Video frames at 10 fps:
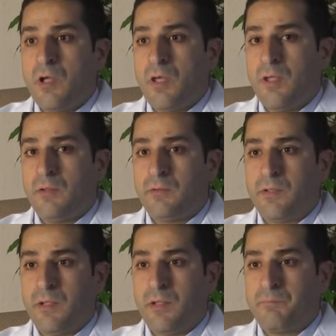and
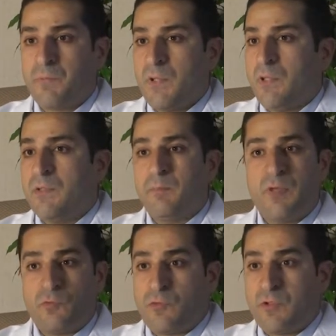uh,
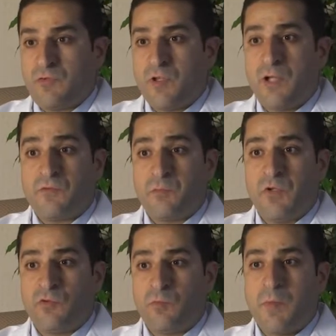depends on the results.
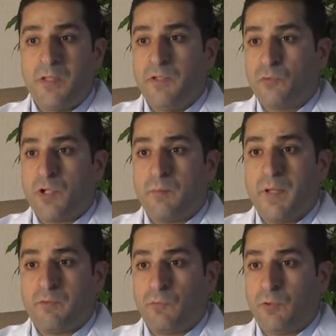Patient may need to come
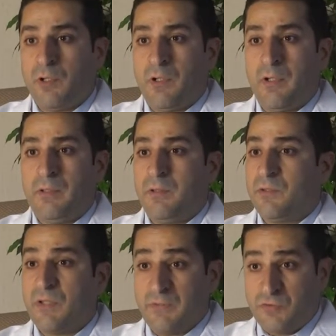back for a
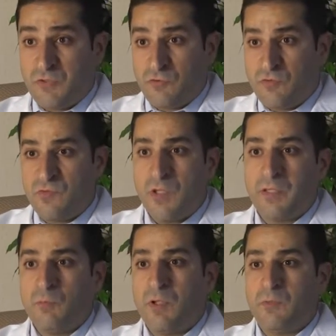titration
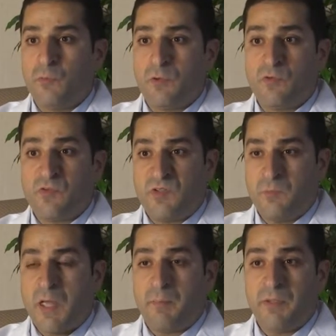study when we use the
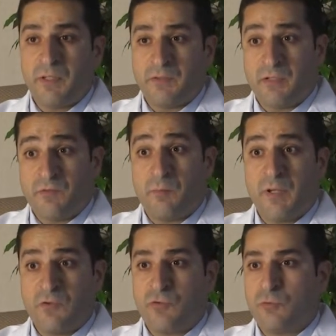CPAP and titrate the
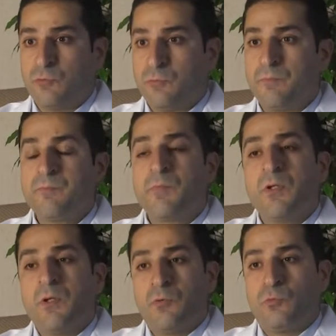pressure to,
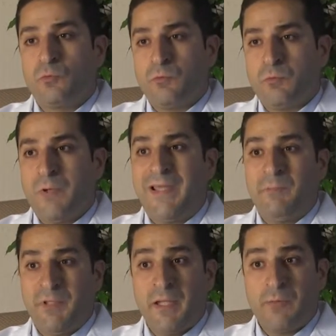to
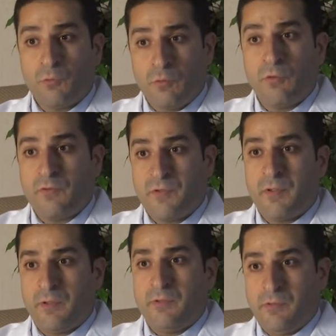eliminate all
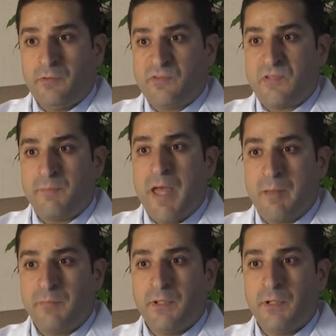the sleep
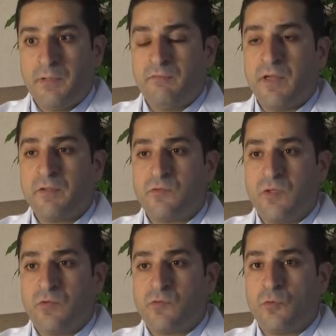apnea events
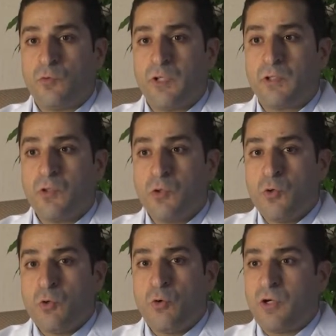and snoring.
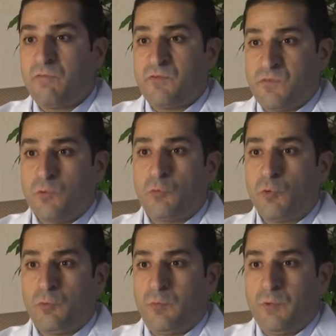Or if it's
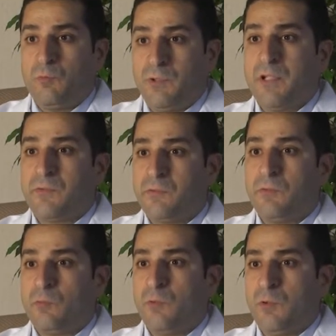normal, you know, we'll let,
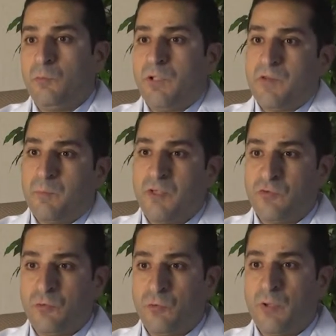we'll, we'll let the
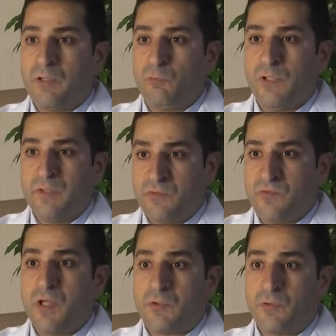patient know and we'll let his
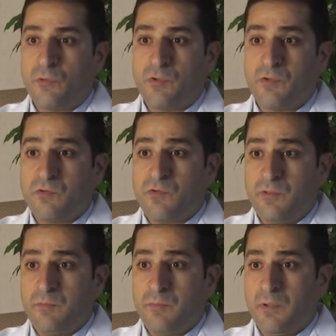doctor know that the
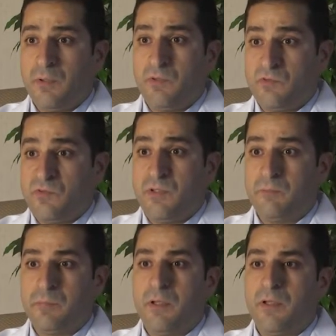sleep, uh,
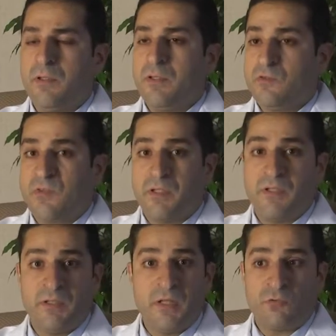sleep uh, study
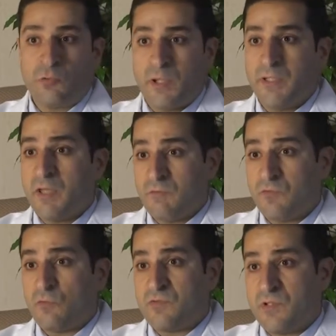did not show any
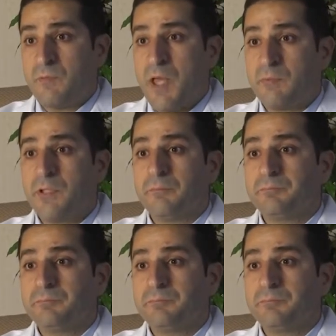evidence of sleep apnea.